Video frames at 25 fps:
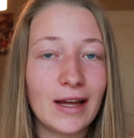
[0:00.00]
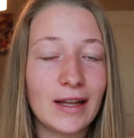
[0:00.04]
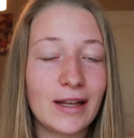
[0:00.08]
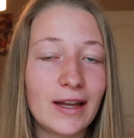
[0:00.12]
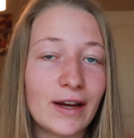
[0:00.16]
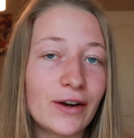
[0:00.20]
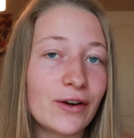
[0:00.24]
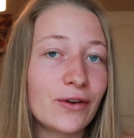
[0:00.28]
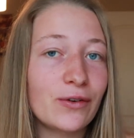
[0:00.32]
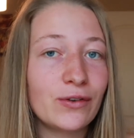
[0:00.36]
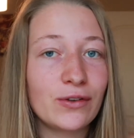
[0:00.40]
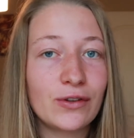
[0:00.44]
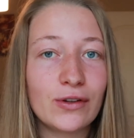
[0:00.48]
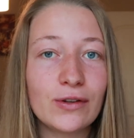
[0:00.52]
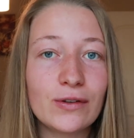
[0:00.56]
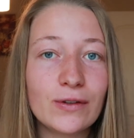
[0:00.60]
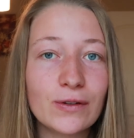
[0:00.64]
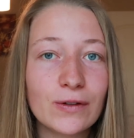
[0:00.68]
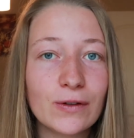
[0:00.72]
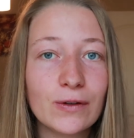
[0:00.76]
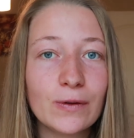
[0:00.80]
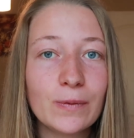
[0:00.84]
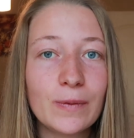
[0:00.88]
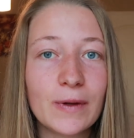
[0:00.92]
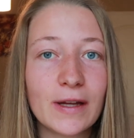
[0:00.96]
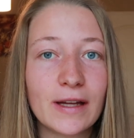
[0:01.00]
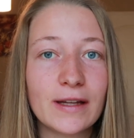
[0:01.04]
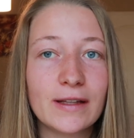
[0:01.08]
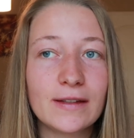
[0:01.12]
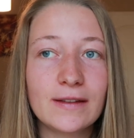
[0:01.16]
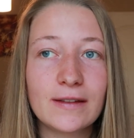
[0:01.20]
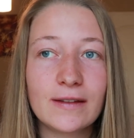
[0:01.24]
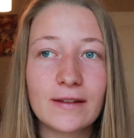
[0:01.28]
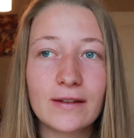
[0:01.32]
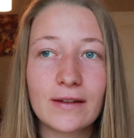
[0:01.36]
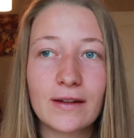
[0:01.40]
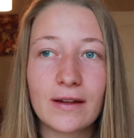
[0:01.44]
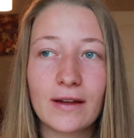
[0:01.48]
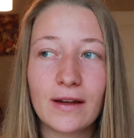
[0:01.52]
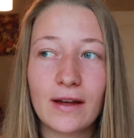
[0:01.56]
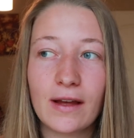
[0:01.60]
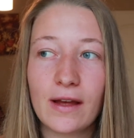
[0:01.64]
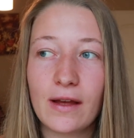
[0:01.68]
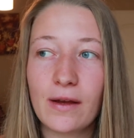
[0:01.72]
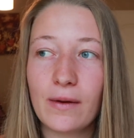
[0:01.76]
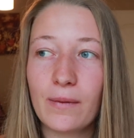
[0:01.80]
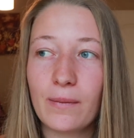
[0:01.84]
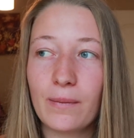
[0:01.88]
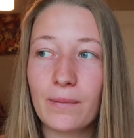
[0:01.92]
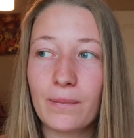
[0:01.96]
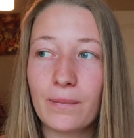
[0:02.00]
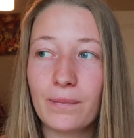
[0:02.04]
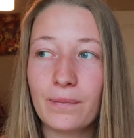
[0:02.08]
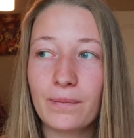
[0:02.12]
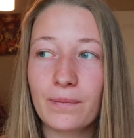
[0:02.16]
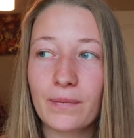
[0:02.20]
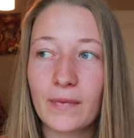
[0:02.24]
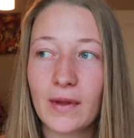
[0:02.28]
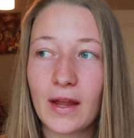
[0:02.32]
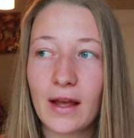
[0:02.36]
they're on youtube it's um,